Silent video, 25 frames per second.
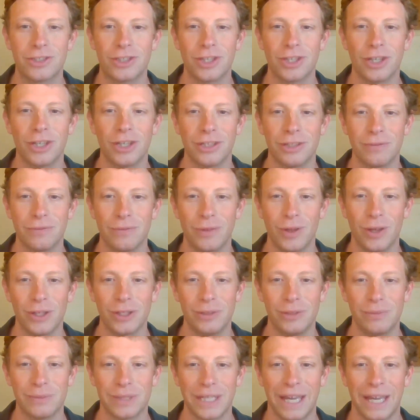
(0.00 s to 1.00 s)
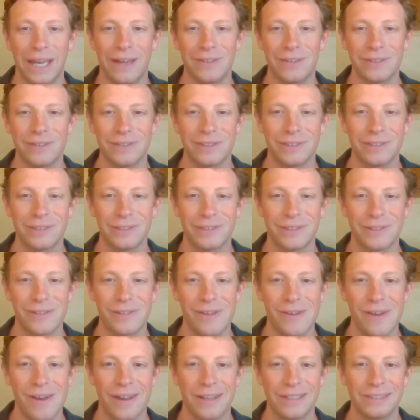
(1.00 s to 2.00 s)
turn the volume
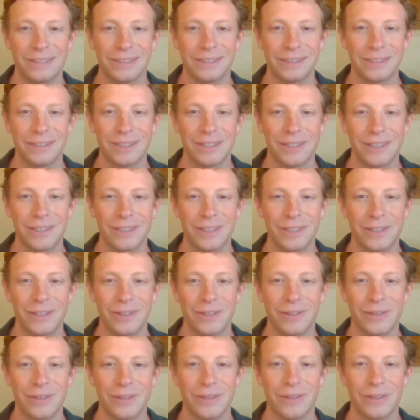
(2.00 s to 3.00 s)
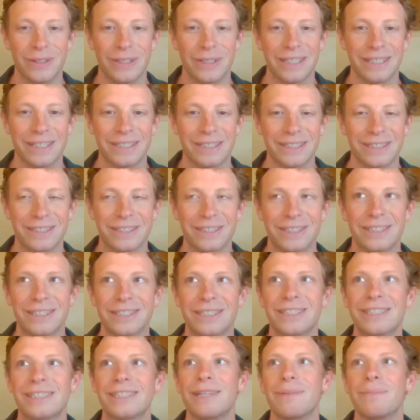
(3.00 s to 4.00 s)
down.
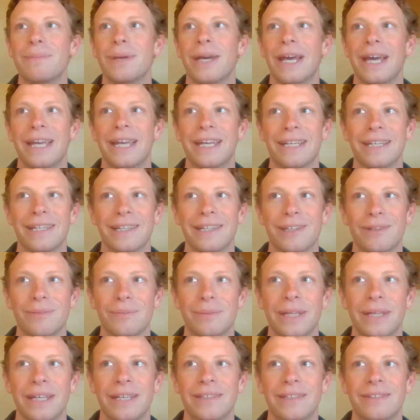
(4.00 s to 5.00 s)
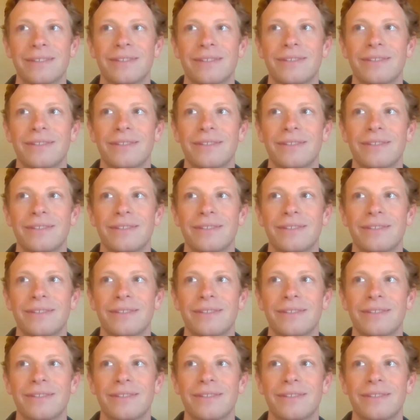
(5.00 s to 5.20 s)
Let's skip ahead a little bit.